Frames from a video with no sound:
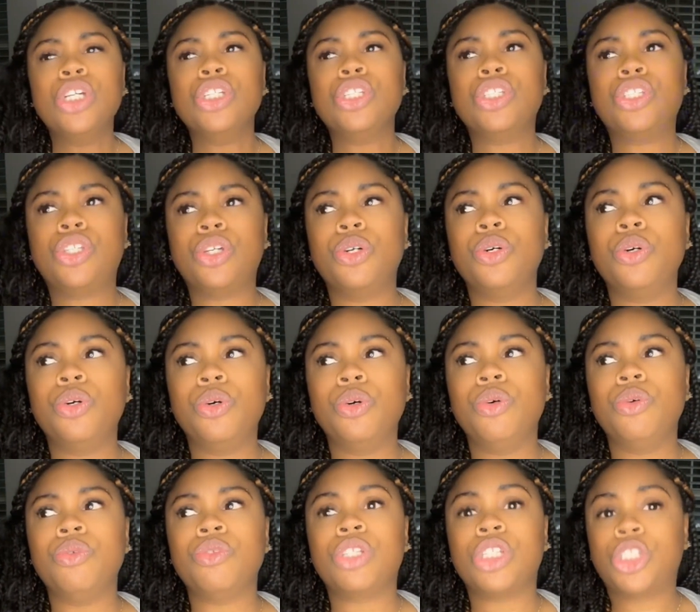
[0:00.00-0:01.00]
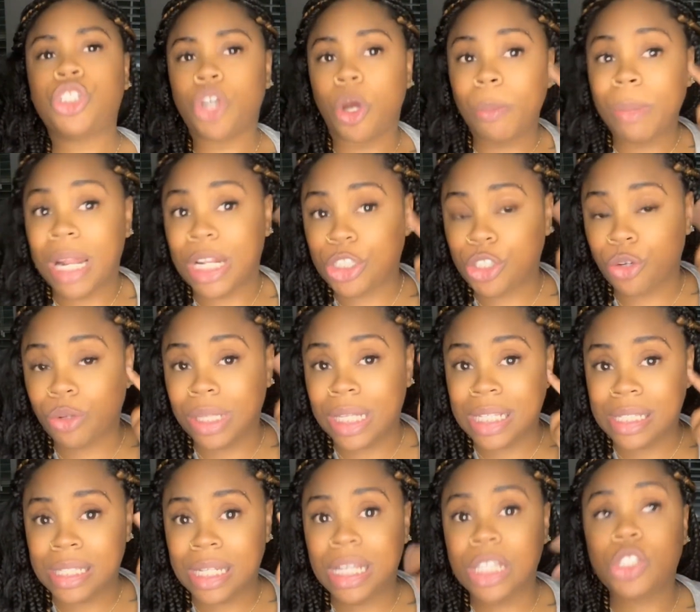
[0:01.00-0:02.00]
to show me that you're
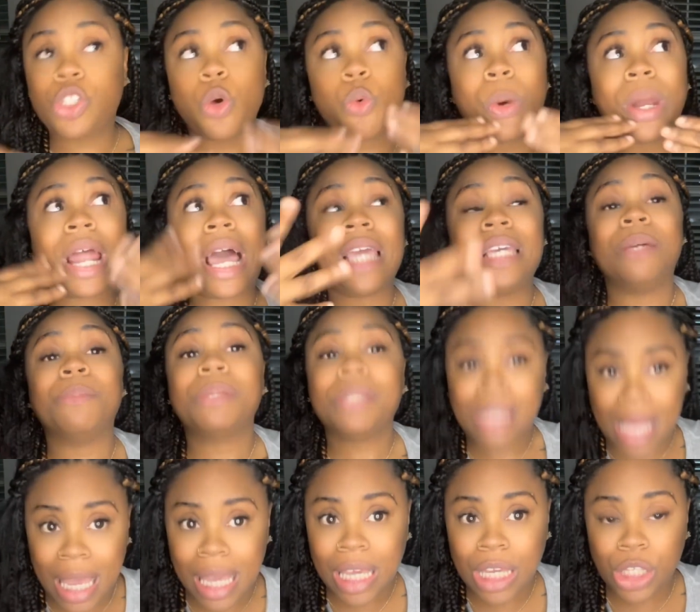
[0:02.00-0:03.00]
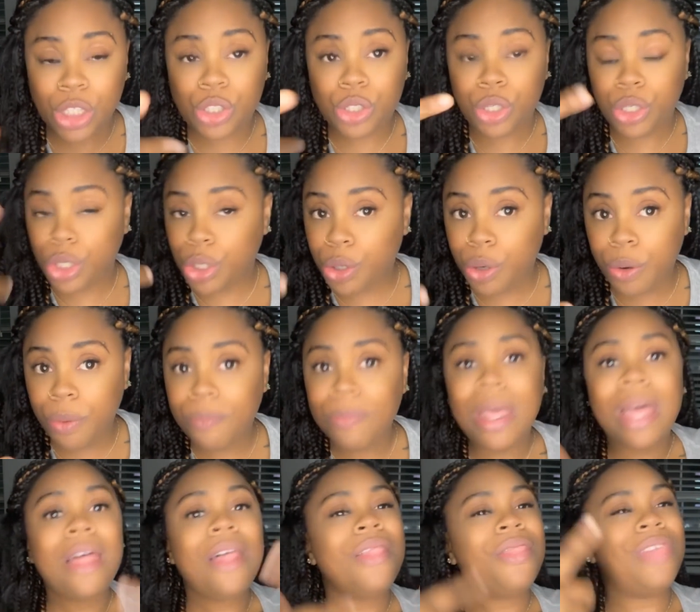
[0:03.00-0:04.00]
listening to what I am saying to you,
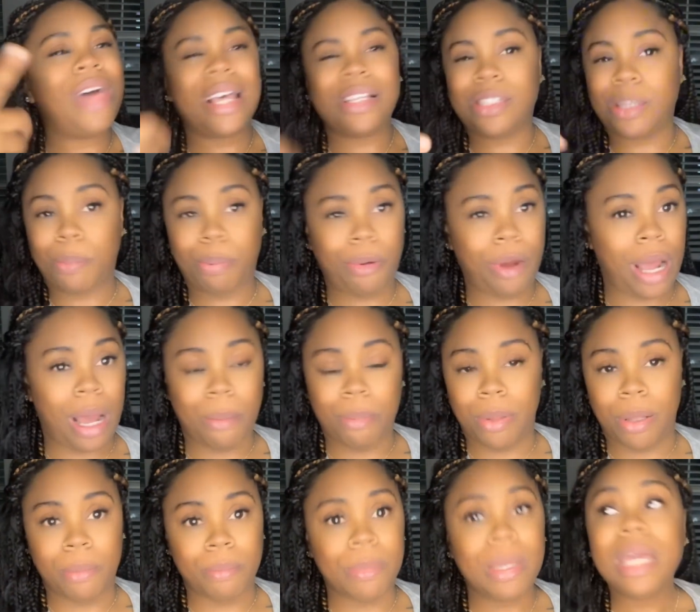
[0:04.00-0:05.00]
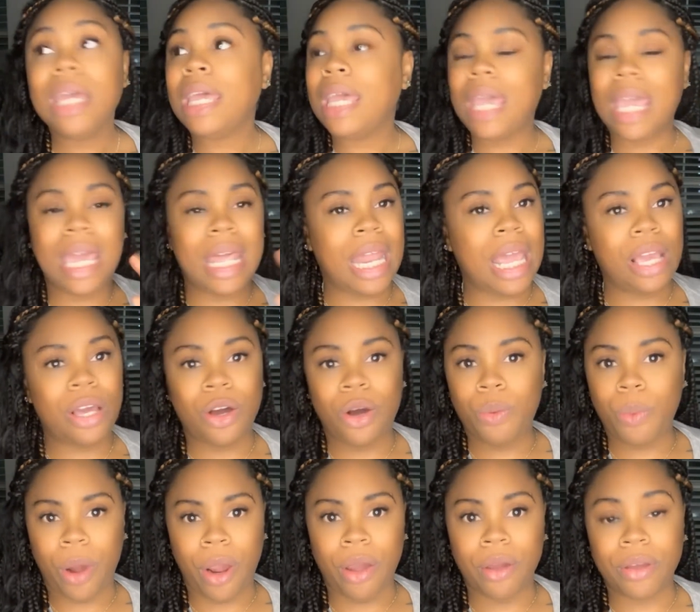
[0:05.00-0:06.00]
that's a problem. It ain't
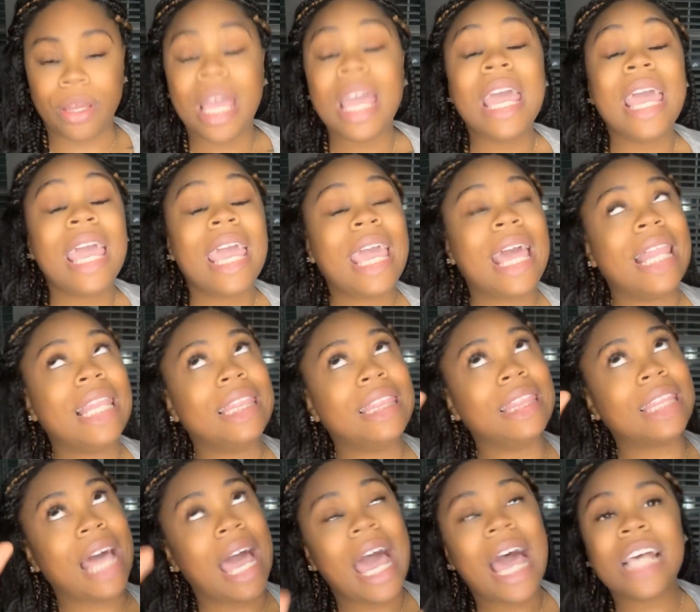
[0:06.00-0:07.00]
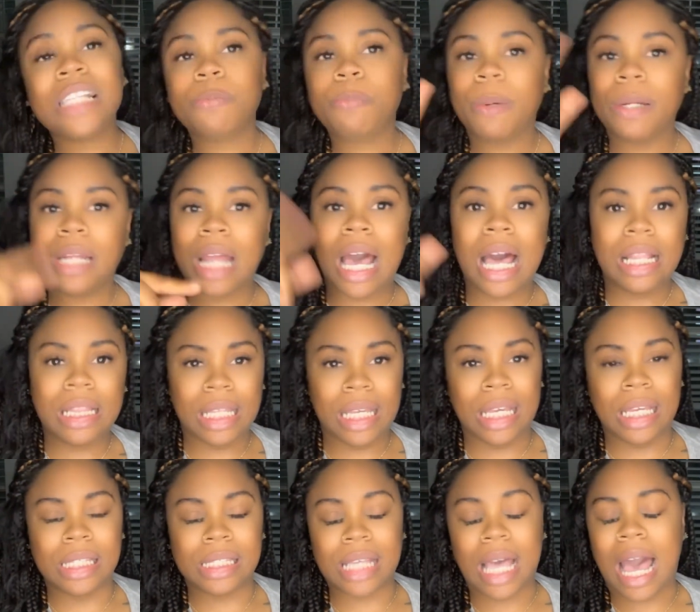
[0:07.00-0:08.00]
gonna work. And last but not
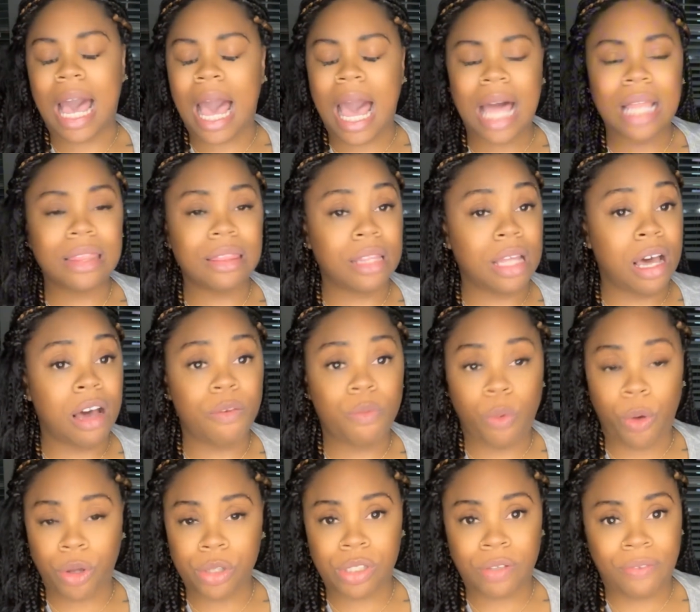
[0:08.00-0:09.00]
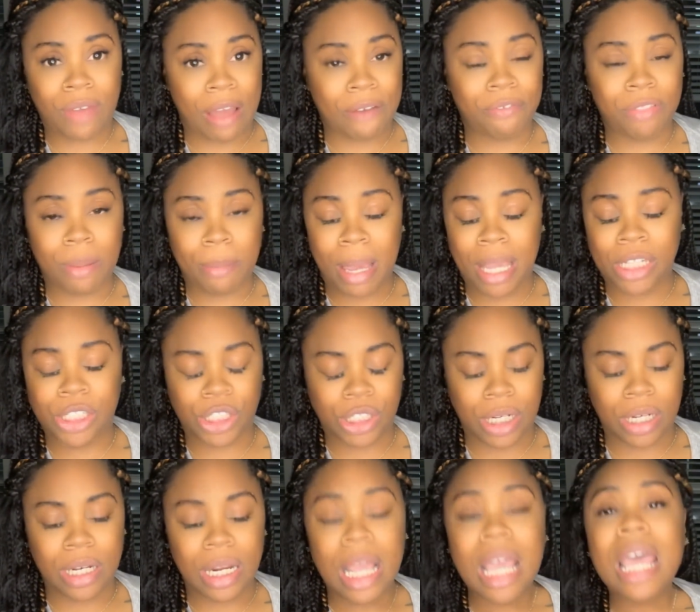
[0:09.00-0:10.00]
least, I love words of
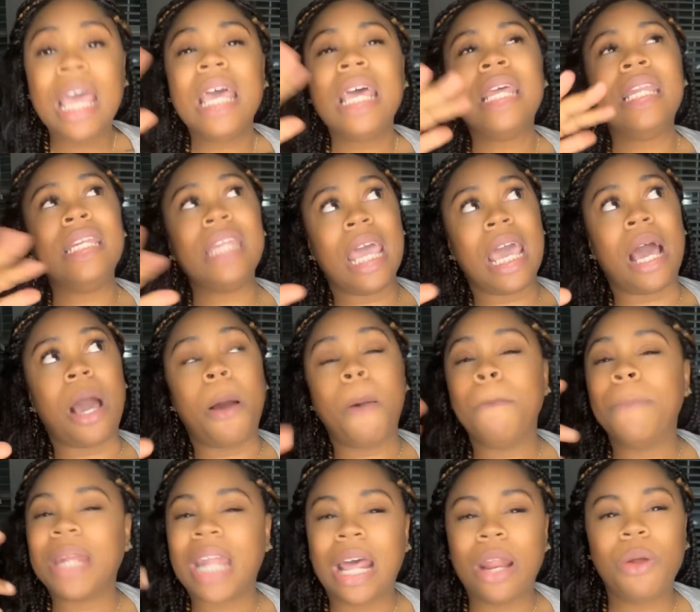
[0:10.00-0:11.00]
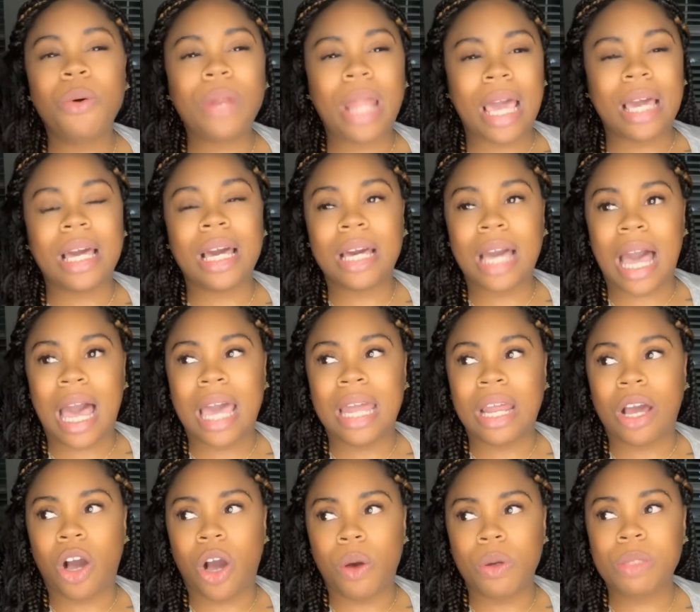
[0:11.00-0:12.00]
affirmation. Now, but I don't like a guy
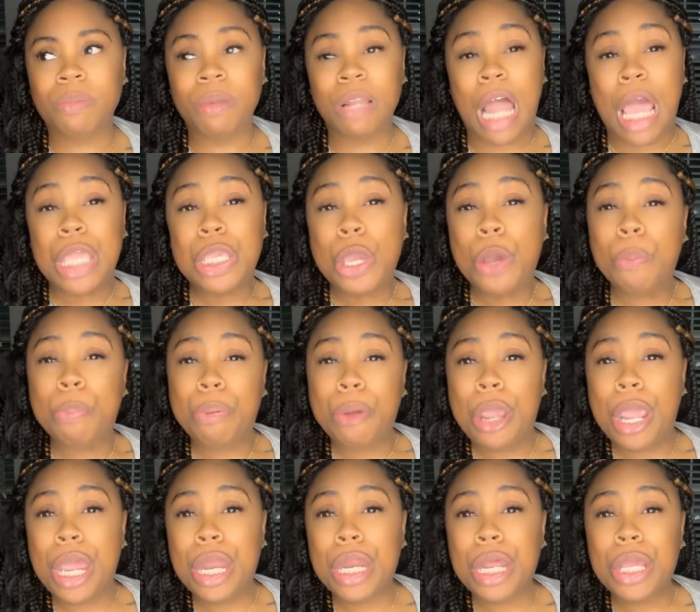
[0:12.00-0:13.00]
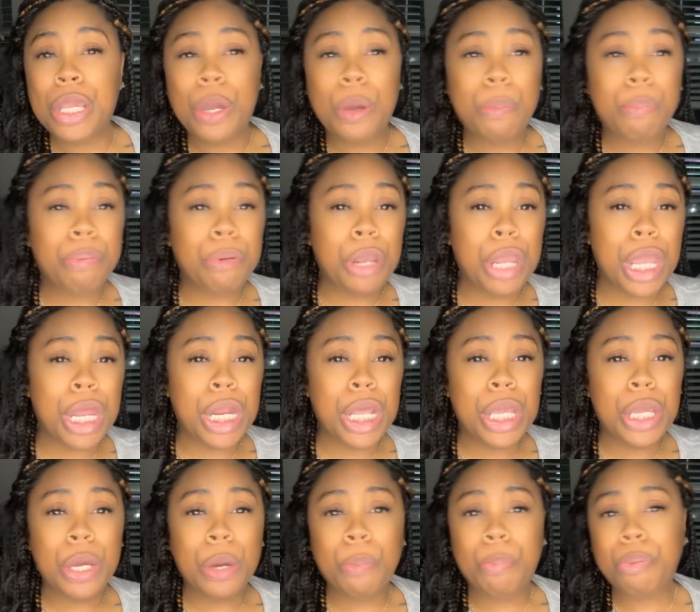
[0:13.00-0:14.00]
that always be like, you're pretty, you pretty,
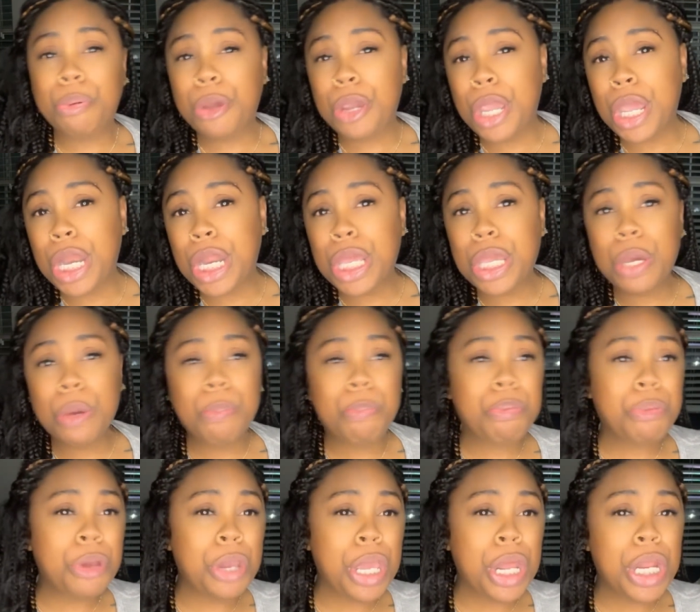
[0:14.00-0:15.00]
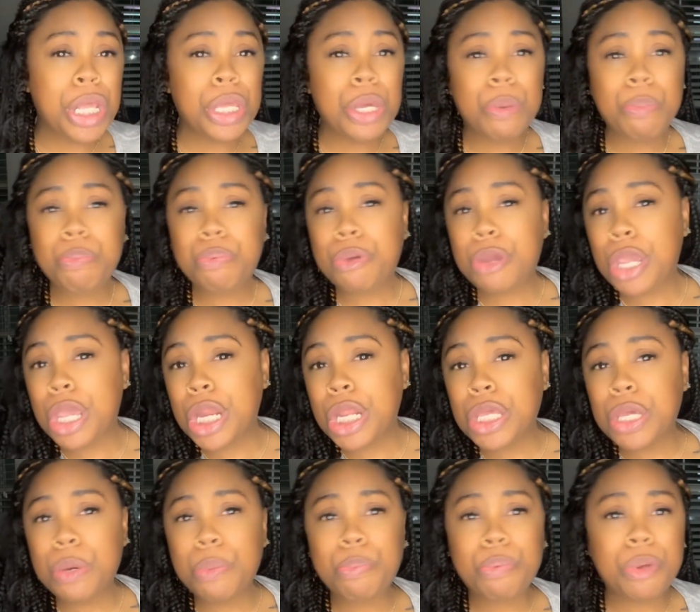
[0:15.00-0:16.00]
you pretty, you pretty, you pretty,
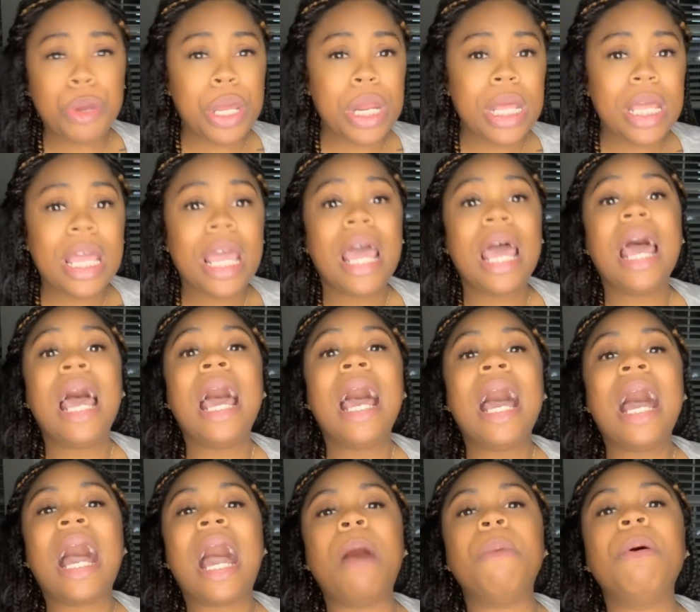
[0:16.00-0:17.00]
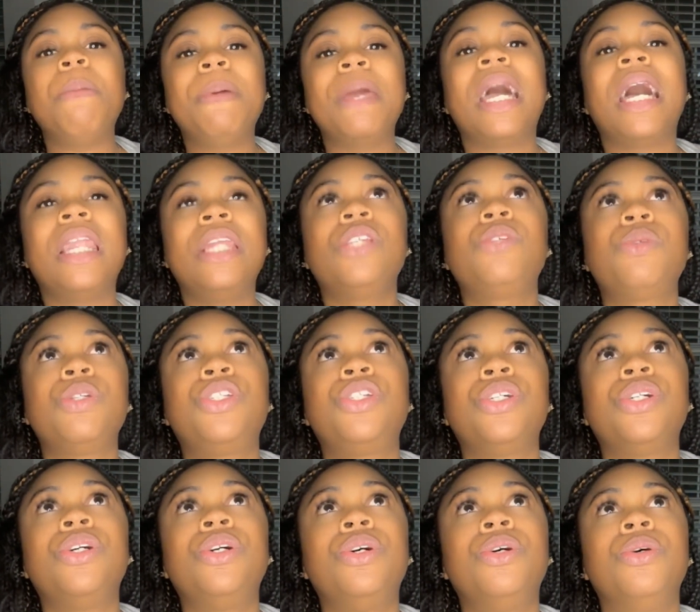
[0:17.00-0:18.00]
you pretty. I'm gonna be honest with
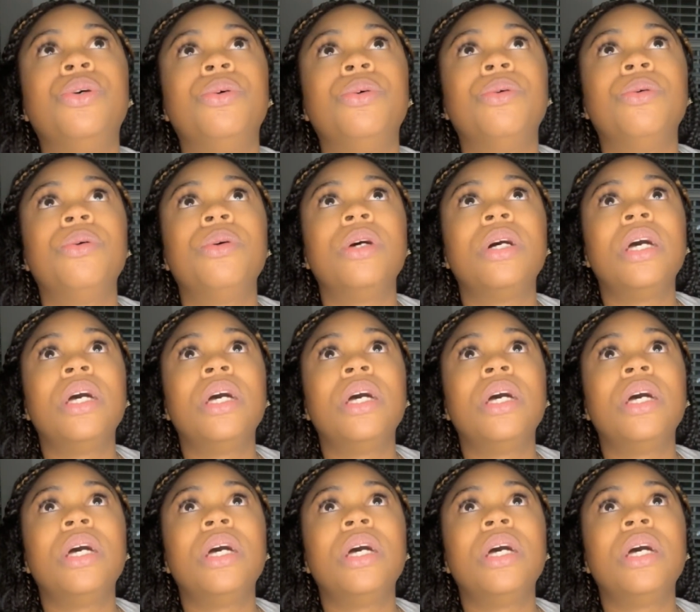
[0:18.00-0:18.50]
you.